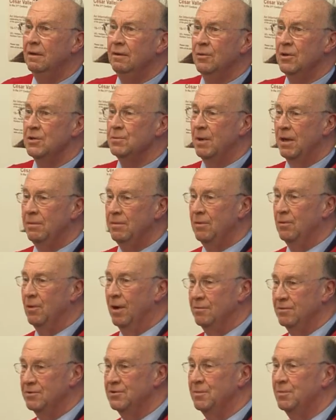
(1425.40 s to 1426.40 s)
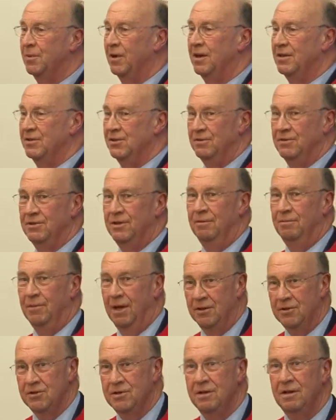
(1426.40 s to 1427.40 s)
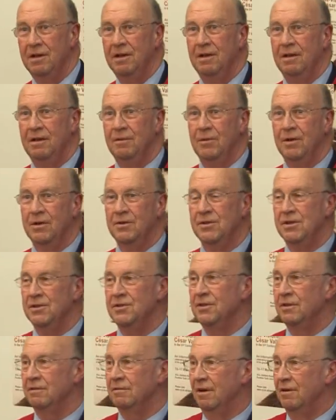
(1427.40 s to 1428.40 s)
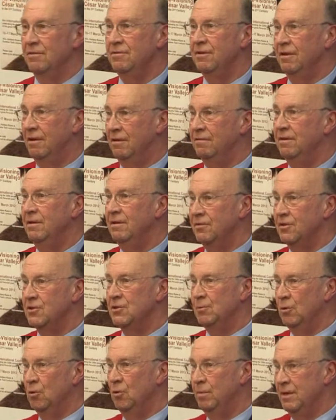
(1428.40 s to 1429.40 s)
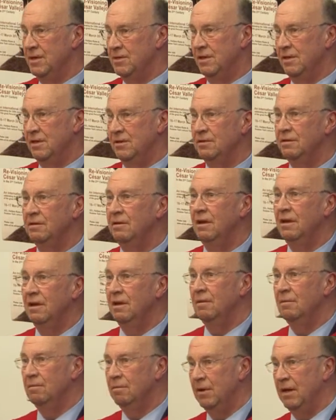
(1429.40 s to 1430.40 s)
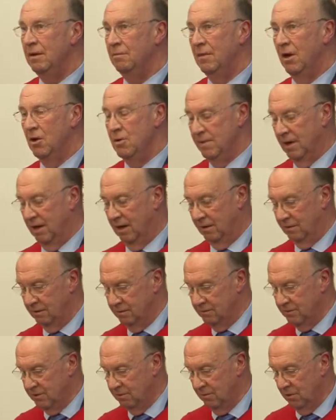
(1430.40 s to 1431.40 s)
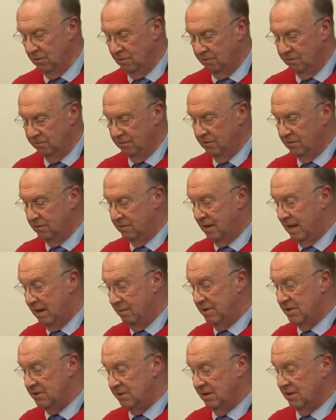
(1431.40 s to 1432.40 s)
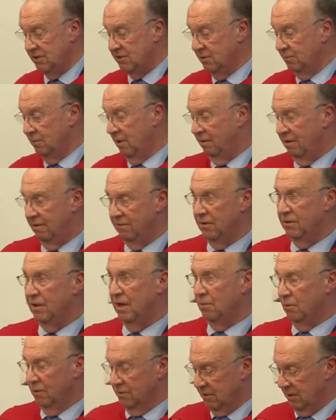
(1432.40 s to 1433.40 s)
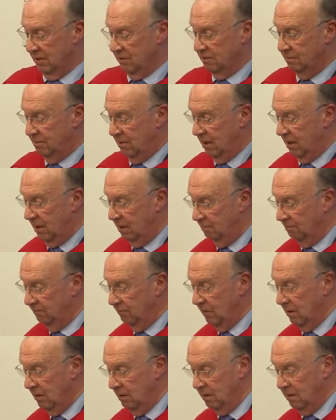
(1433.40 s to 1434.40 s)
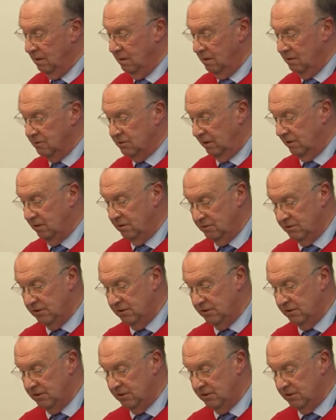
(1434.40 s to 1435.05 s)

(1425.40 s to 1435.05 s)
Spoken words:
which maybe won't surprise you too much because it's the growth of the small business being mobile to move their business to wherever they want it to be. So you can